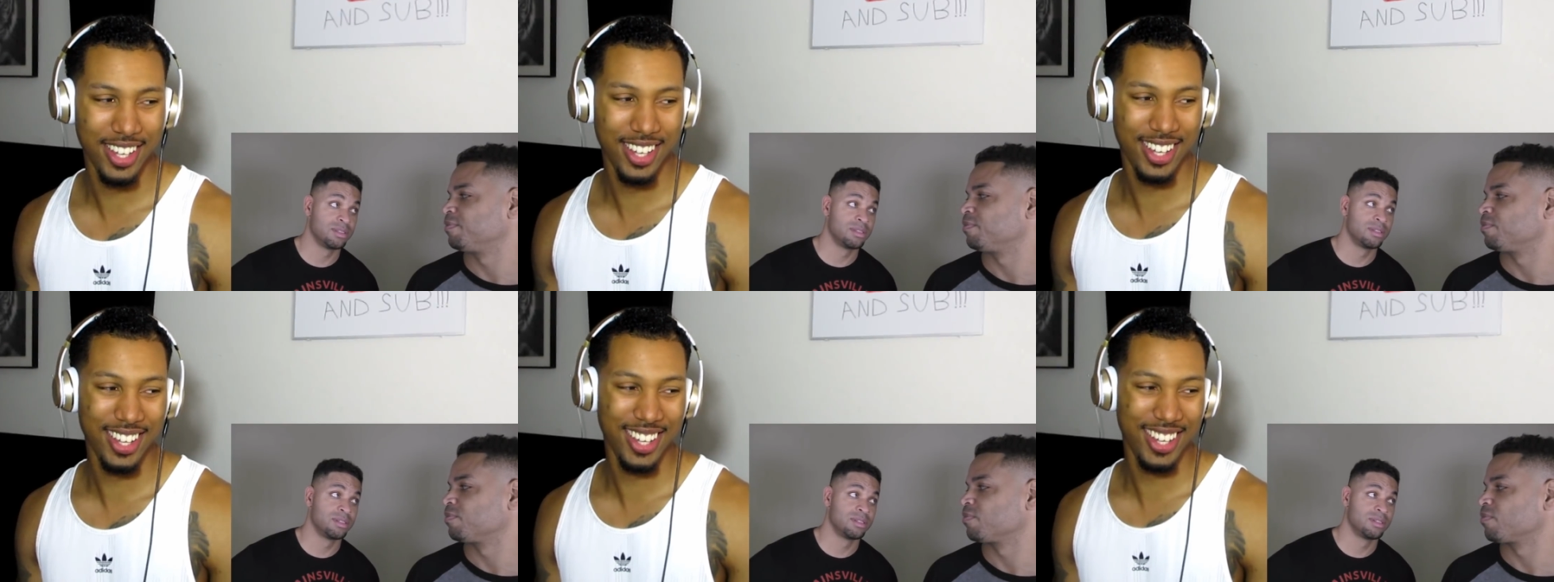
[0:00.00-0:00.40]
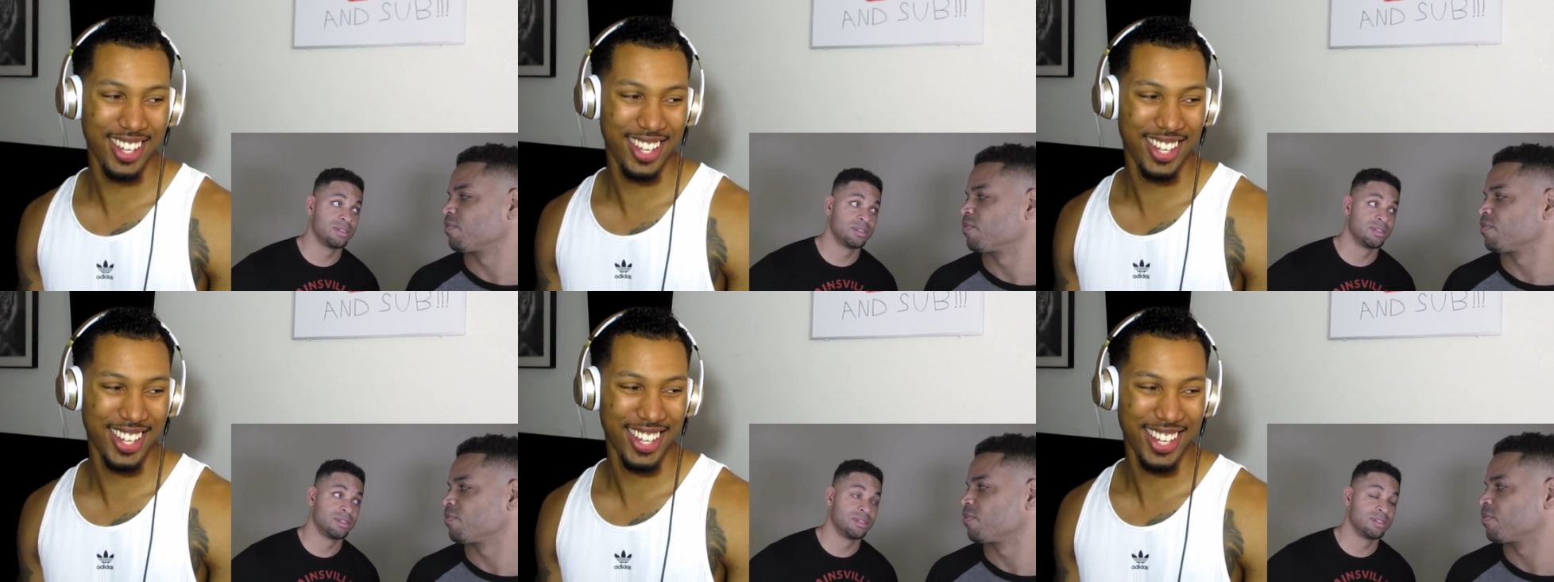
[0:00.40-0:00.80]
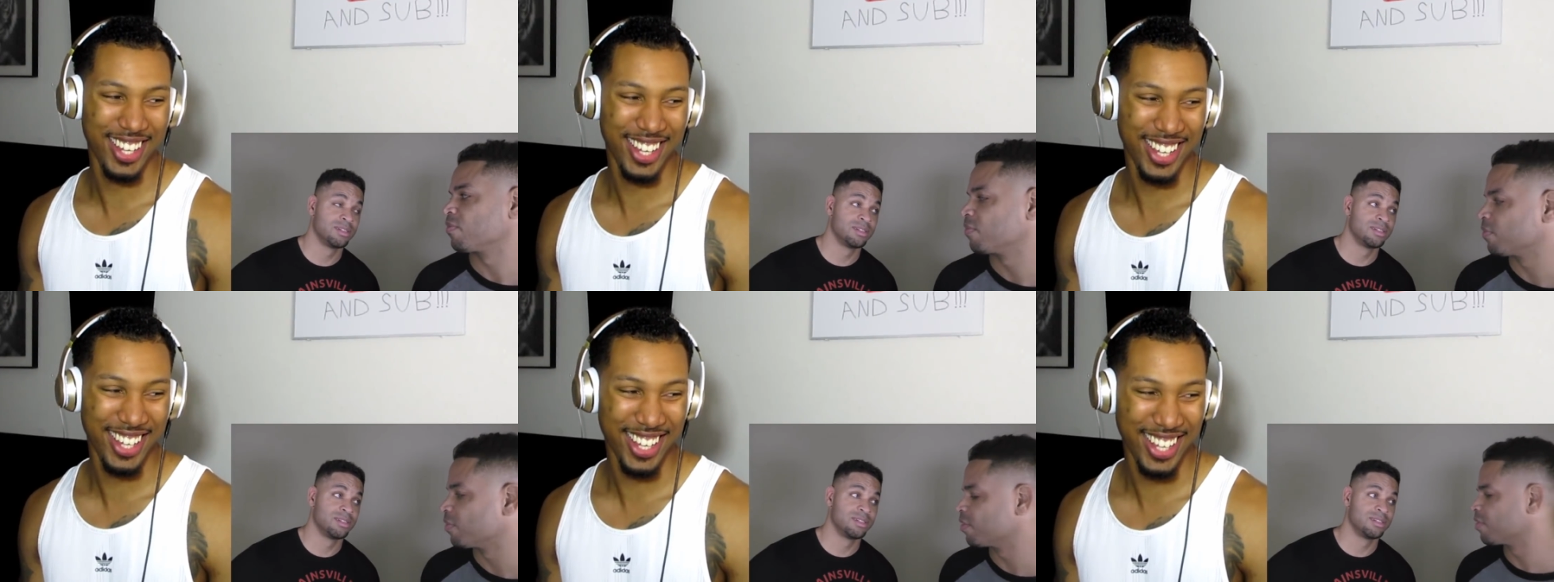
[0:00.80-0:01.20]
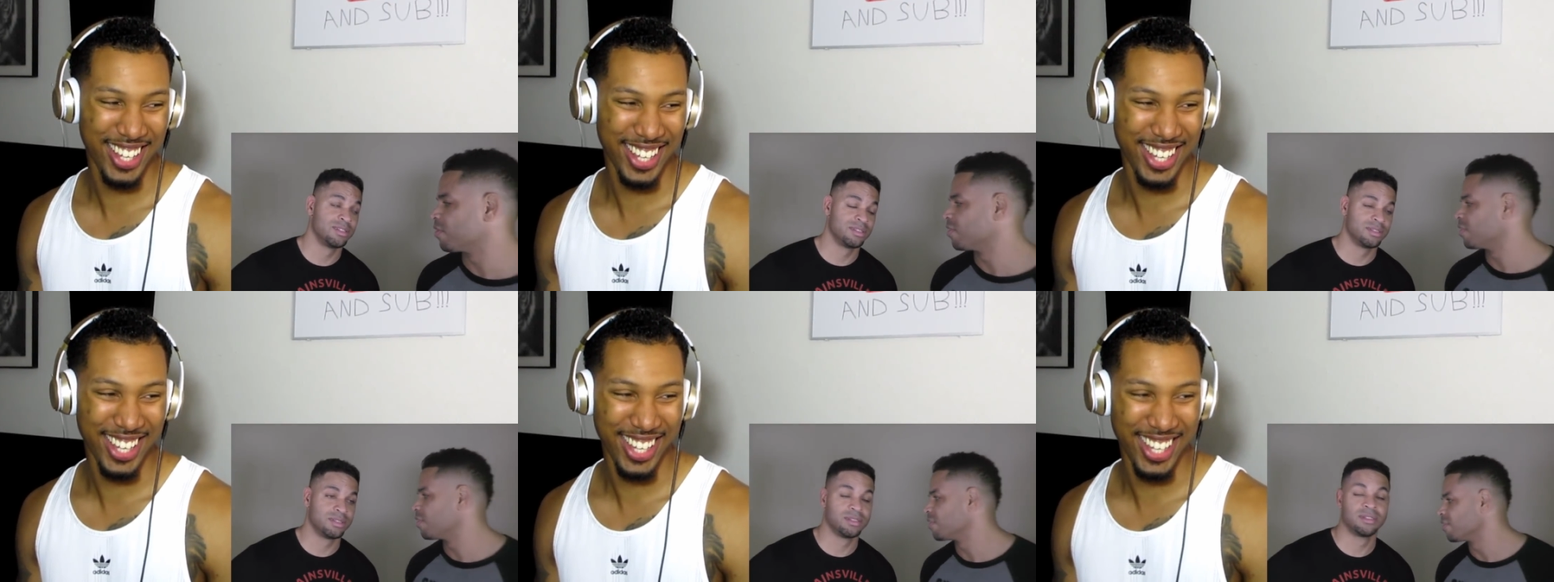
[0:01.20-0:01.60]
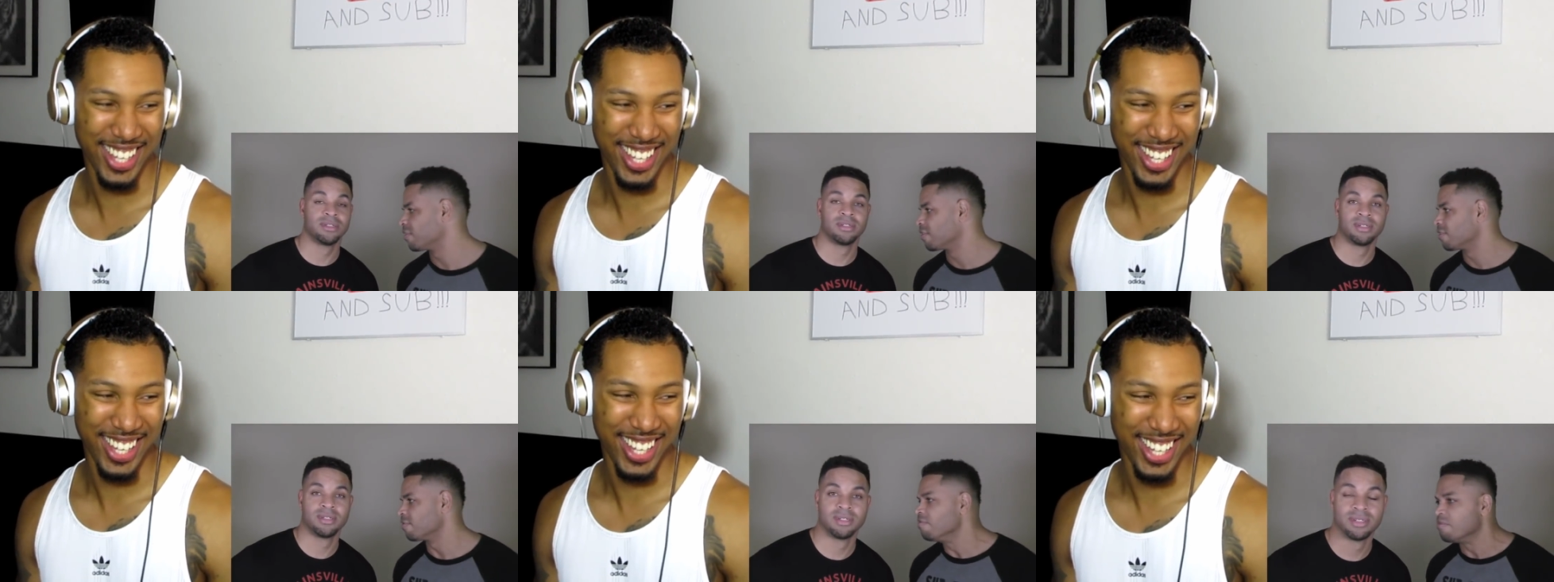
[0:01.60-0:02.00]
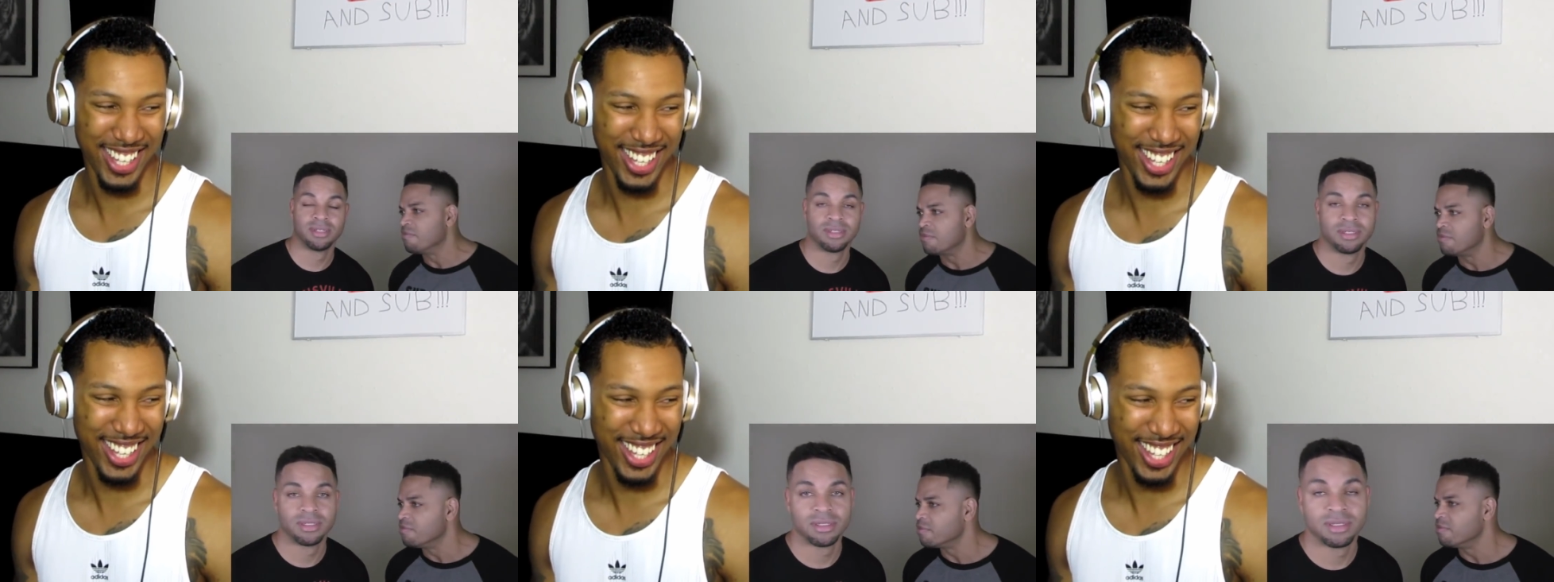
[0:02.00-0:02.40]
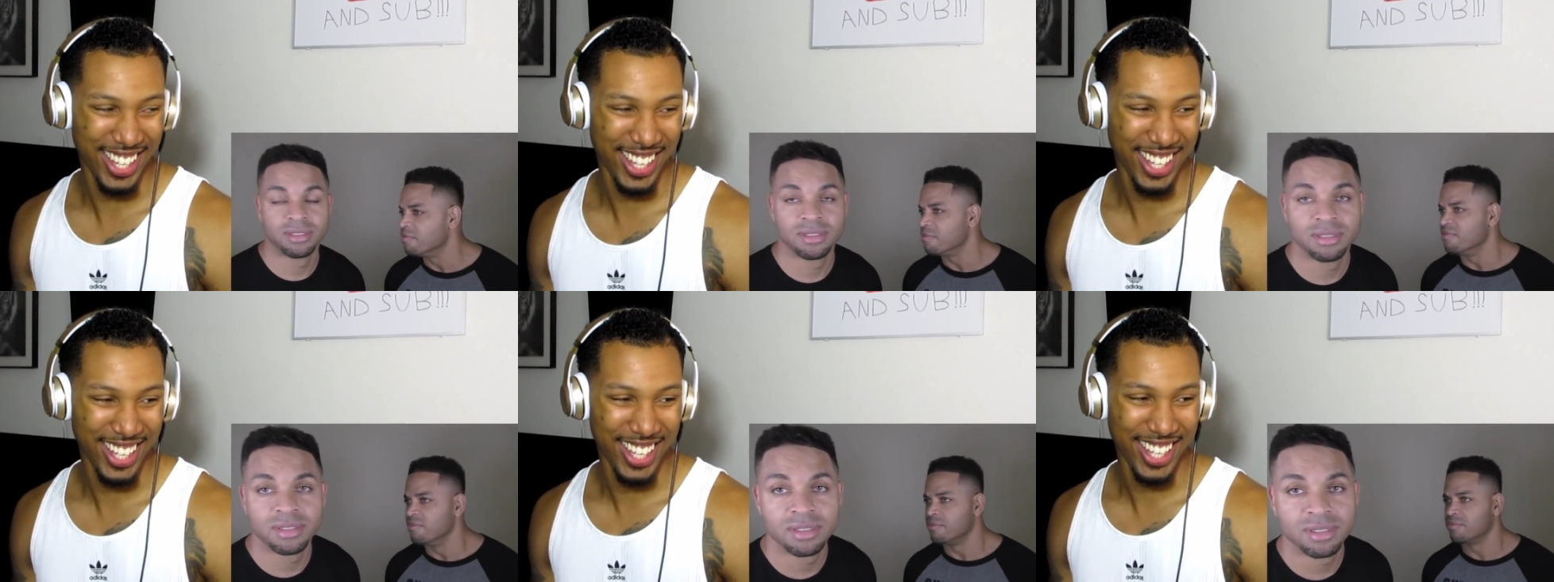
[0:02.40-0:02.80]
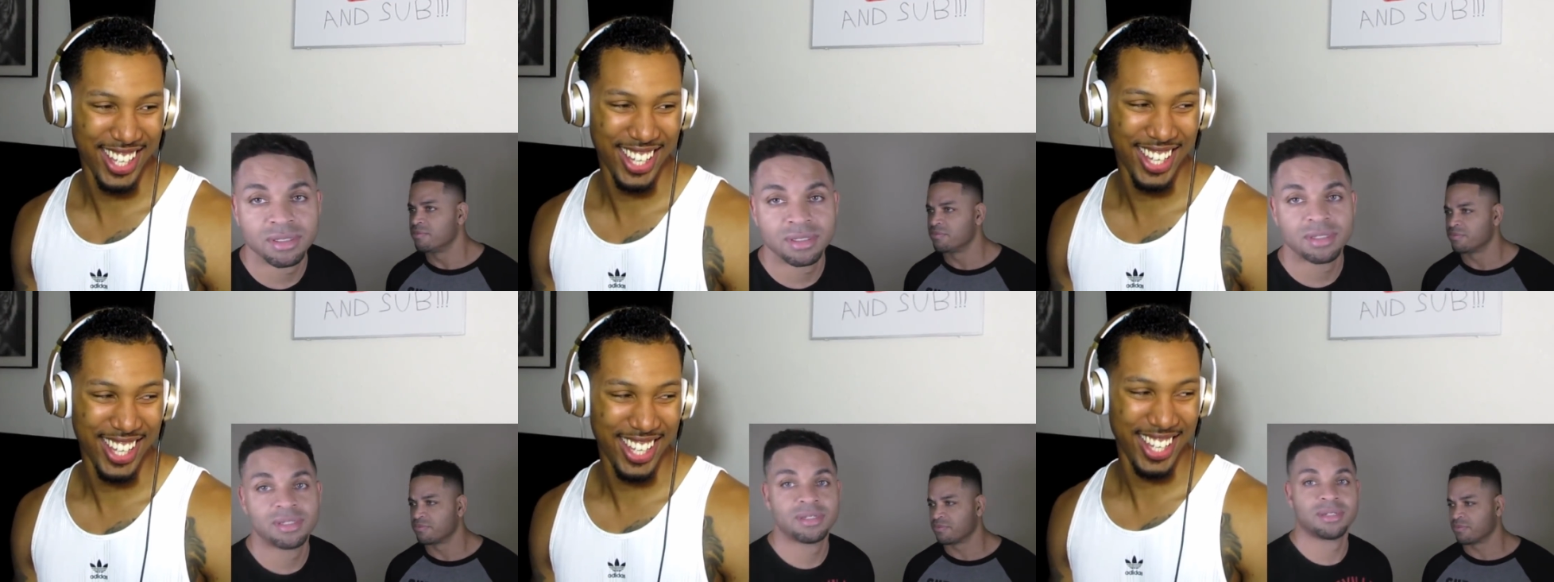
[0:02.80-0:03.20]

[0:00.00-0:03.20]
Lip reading: Nobody speaks.